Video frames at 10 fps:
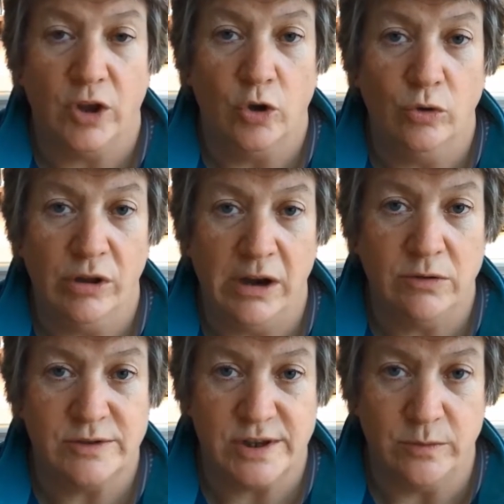all the
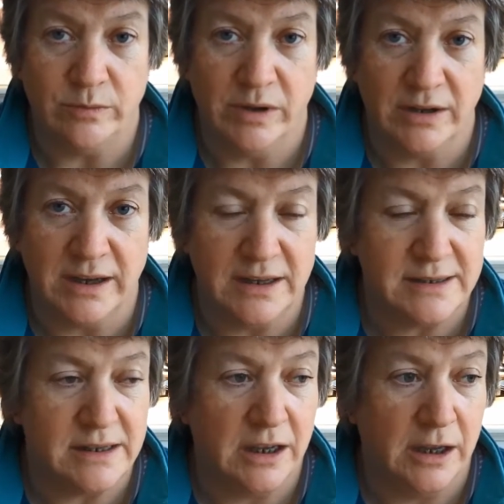local
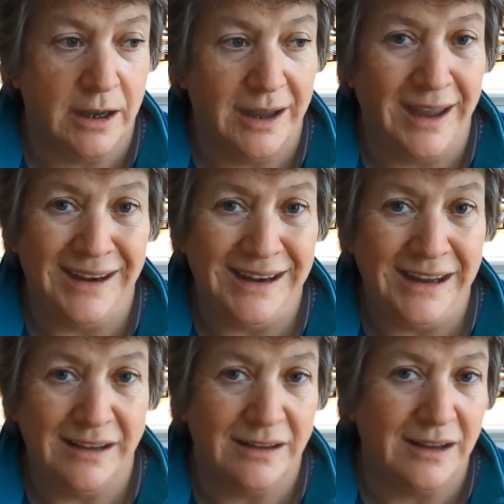supermarkets, uh,
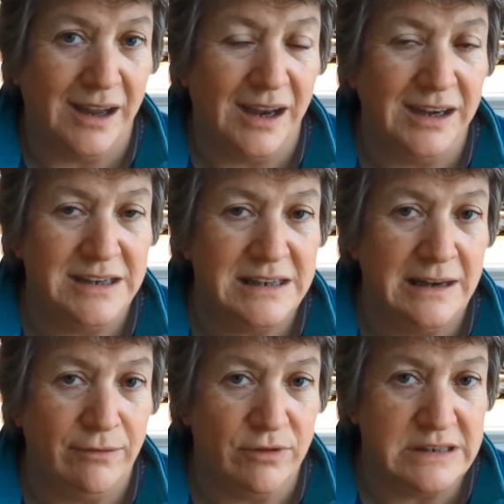any Any
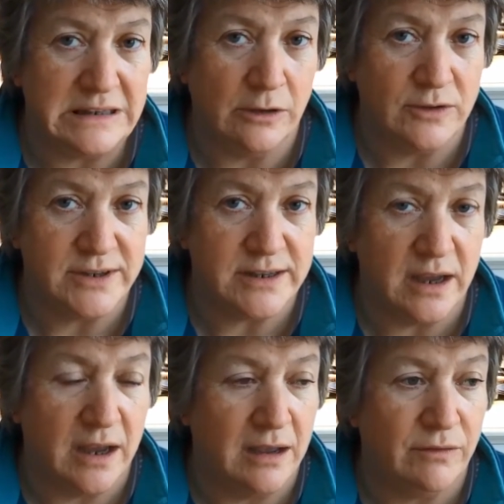delivery slots
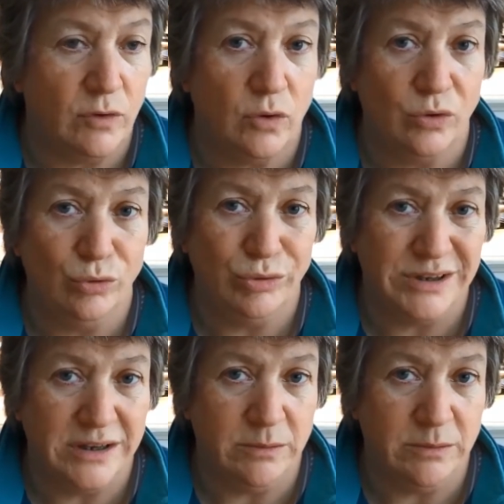have already